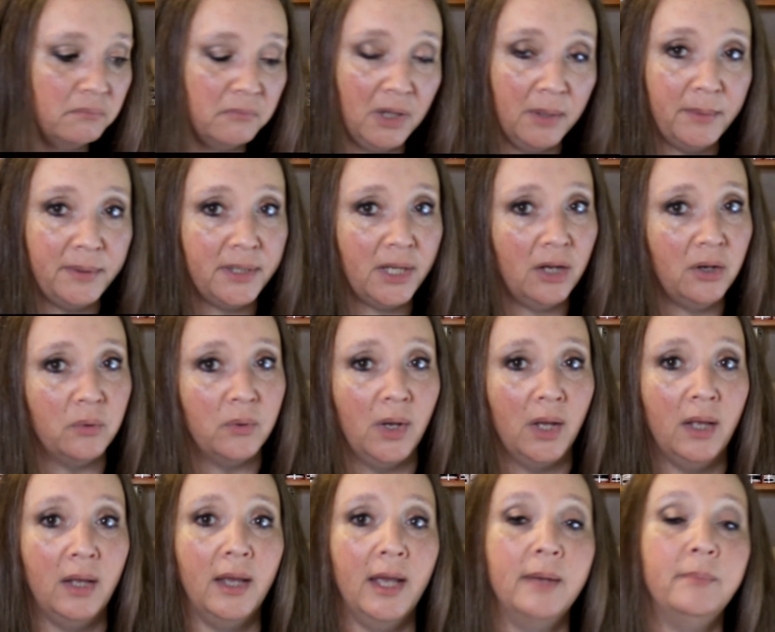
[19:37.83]
let me know.
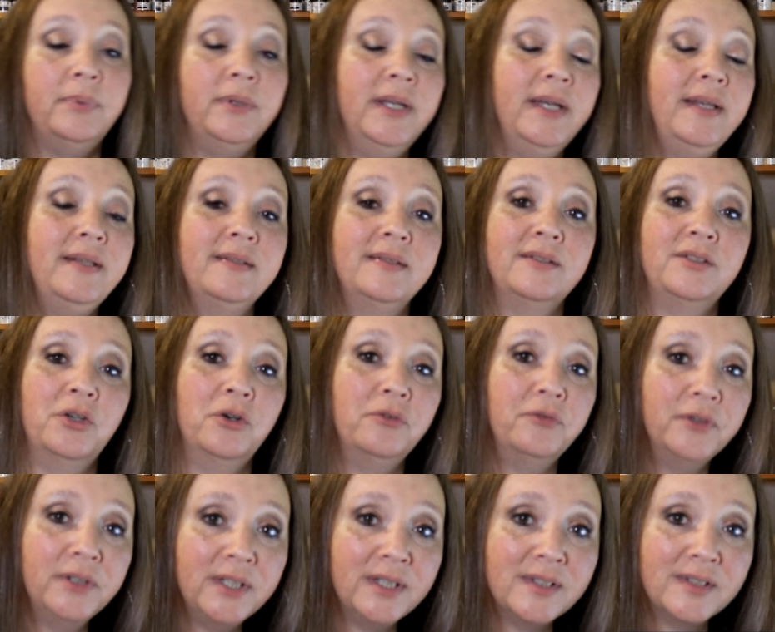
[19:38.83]
And please don't
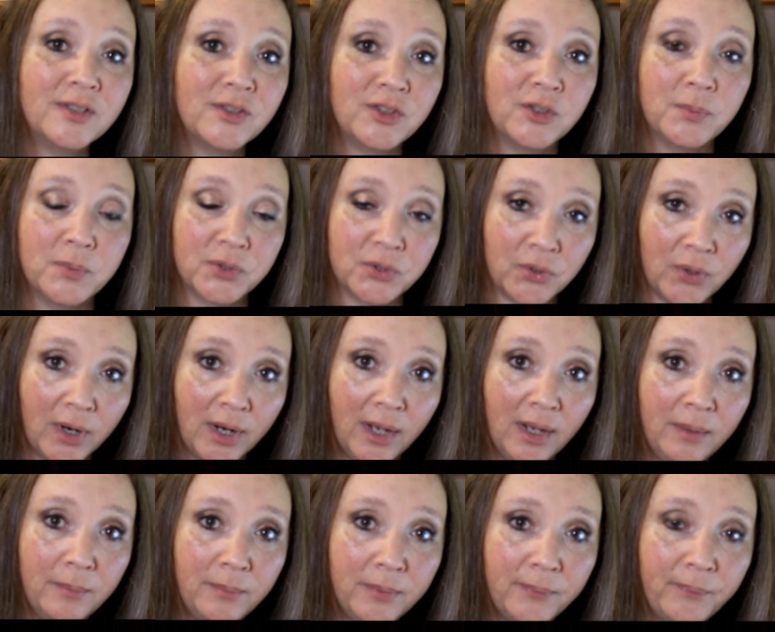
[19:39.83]
forget to
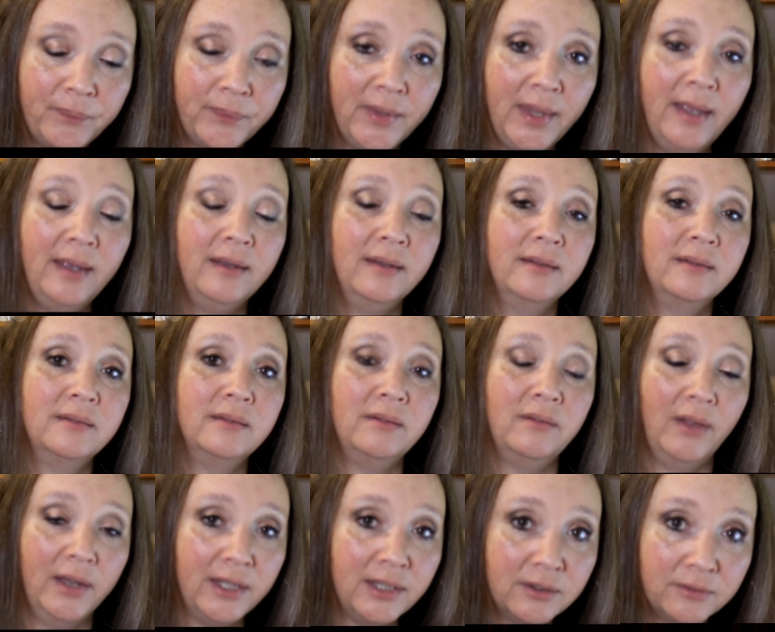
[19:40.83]
subscribe and
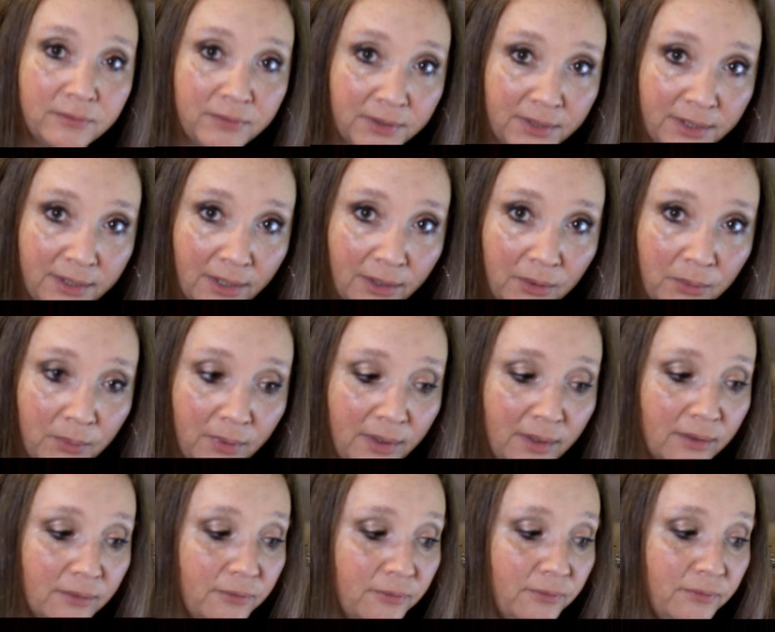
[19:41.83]
like the video
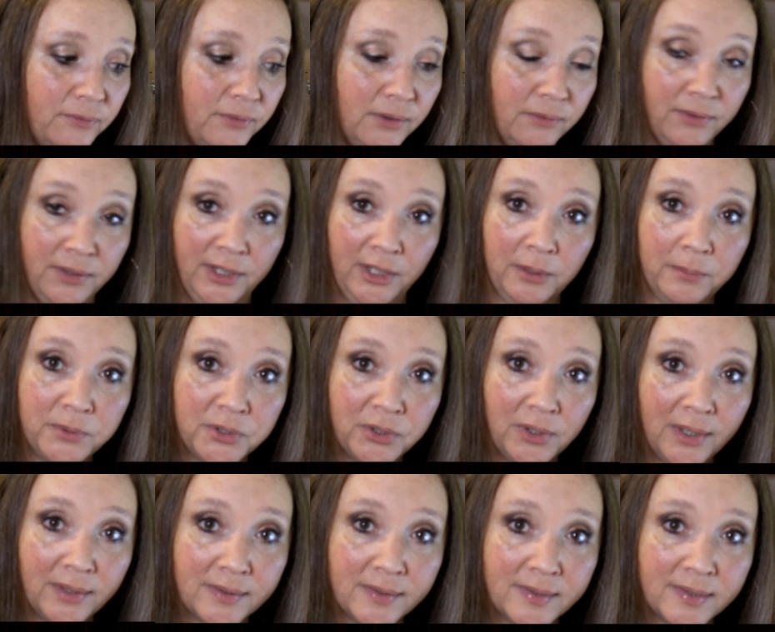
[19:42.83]
if it helped you
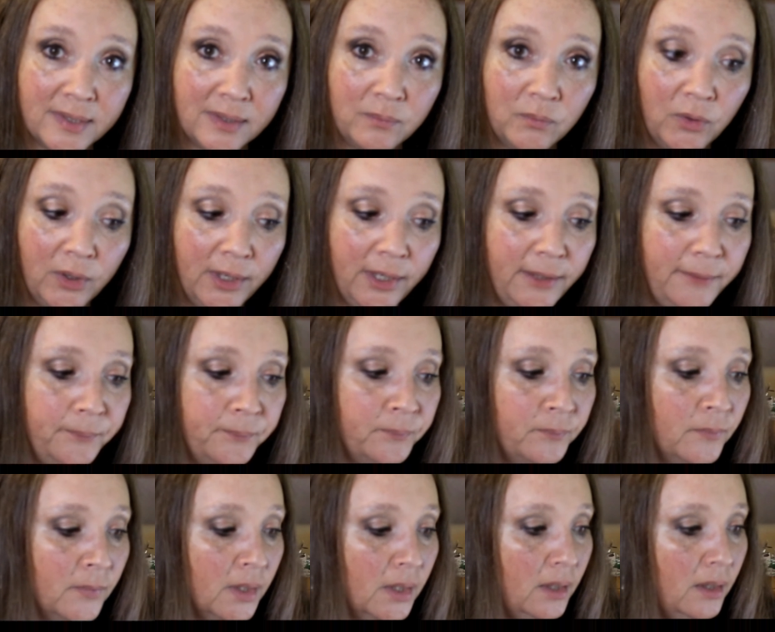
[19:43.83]
out in some way.
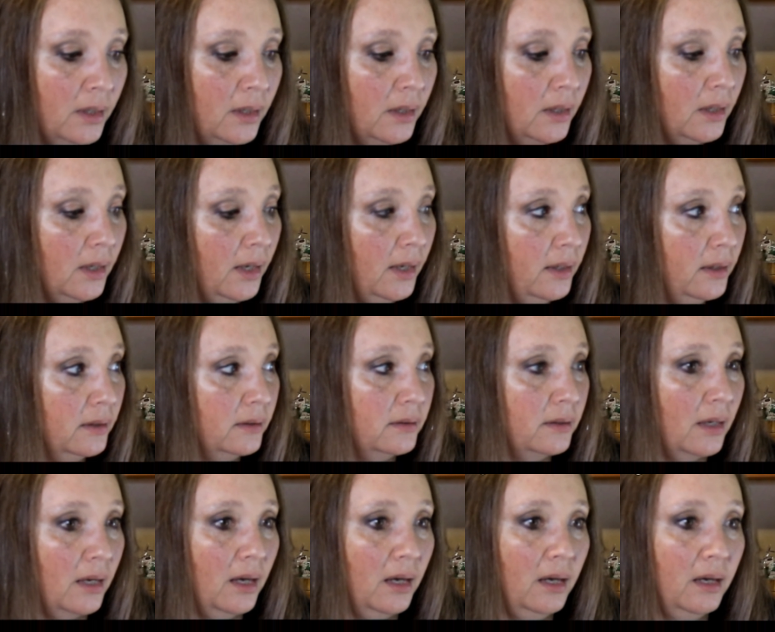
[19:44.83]
And
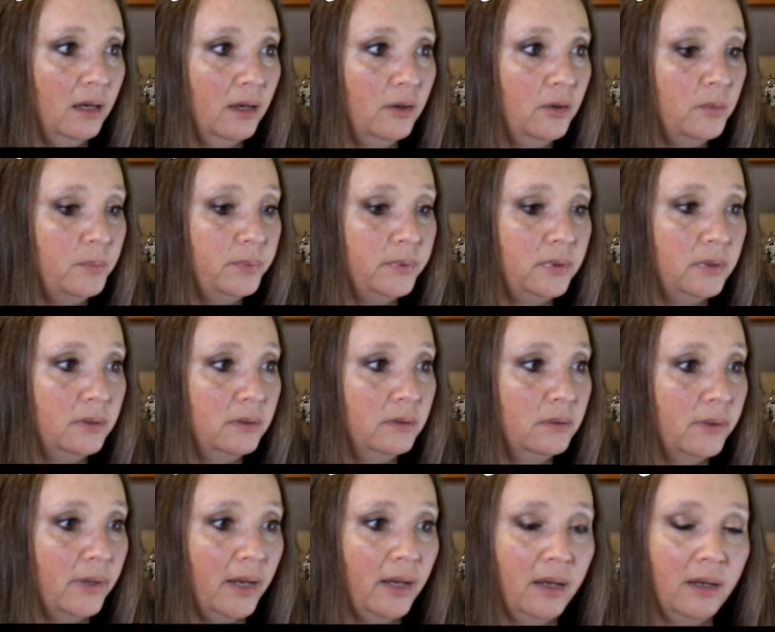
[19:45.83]
I hope
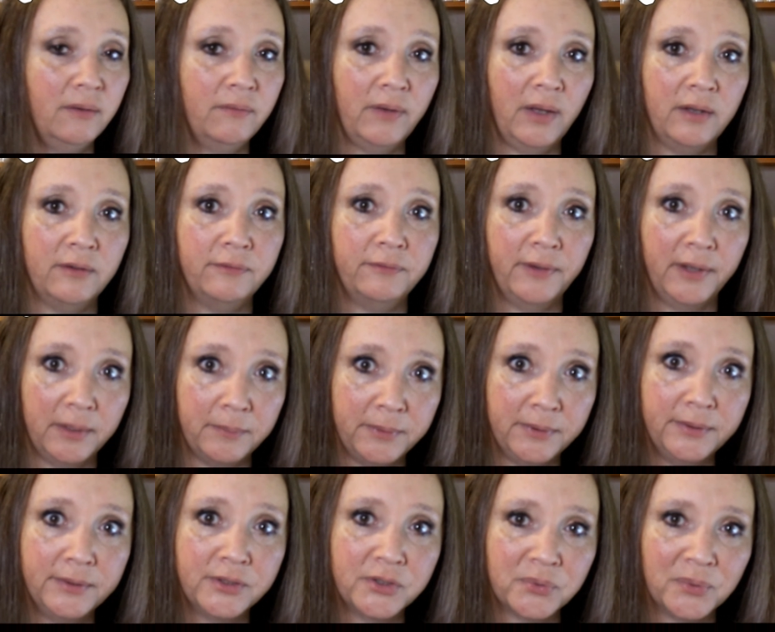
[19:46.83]
you have a
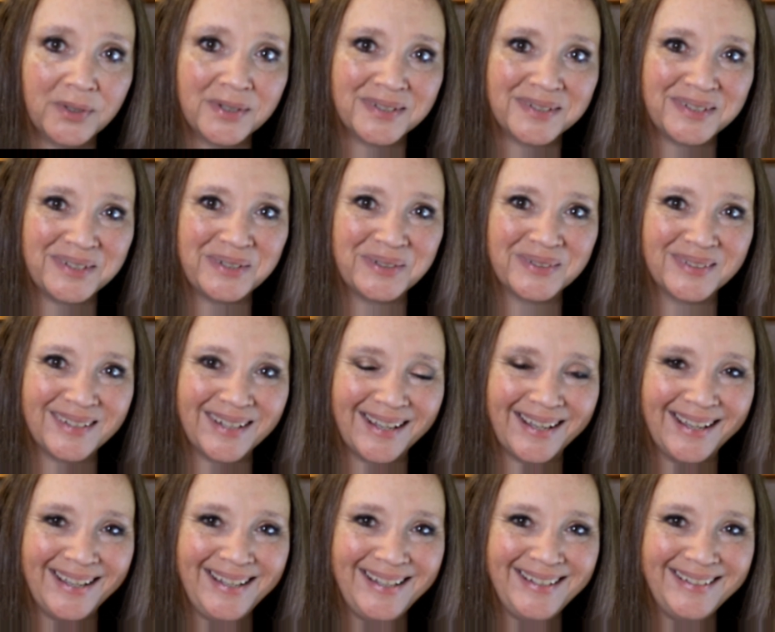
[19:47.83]
fabulous rest of your
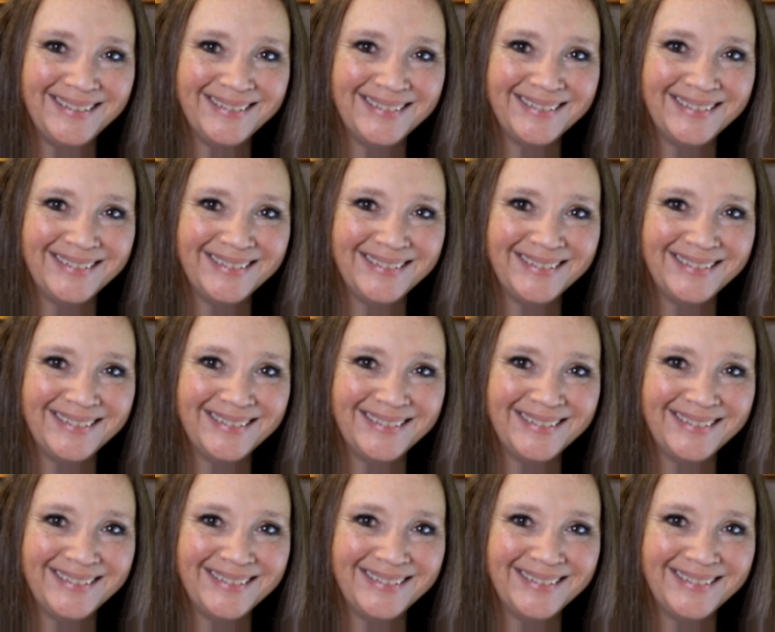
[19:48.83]
day.